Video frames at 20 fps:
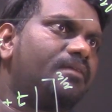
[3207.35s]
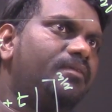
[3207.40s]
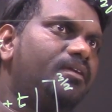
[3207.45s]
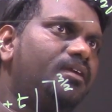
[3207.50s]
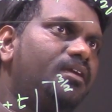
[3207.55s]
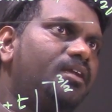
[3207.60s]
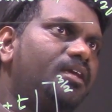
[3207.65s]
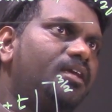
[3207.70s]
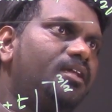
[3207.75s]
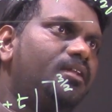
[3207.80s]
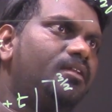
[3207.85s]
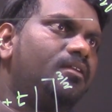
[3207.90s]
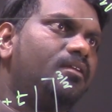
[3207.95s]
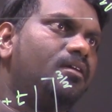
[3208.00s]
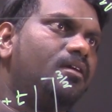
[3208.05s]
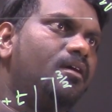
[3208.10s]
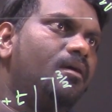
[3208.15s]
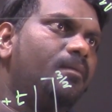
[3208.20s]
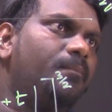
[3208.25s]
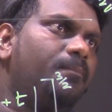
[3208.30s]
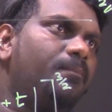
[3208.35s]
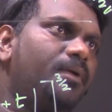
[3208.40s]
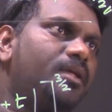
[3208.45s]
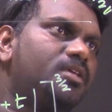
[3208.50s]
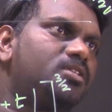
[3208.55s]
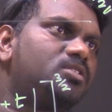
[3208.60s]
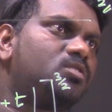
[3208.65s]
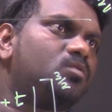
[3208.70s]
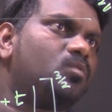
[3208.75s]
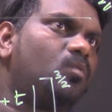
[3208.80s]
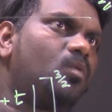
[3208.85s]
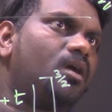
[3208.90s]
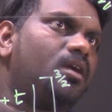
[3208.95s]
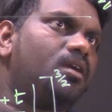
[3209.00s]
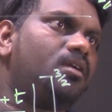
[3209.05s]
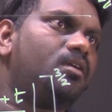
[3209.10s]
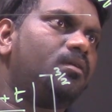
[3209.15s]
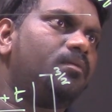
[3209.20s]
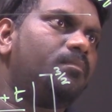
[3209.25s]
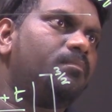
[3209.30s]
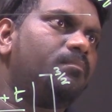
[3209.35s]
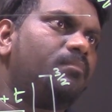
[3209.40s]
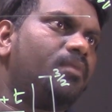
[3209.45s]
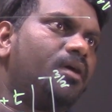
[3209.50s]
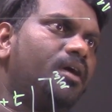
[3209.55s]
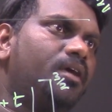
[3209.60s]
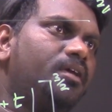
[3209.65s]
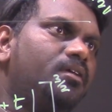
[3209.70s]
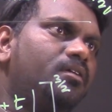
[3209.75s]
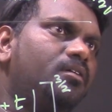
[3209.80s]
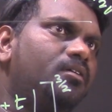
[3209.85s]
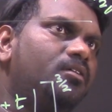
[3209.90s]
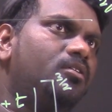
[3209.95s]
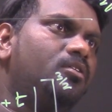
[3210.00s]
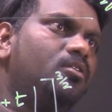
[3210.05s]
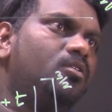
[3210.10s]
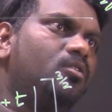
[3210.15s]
17 plus 1 by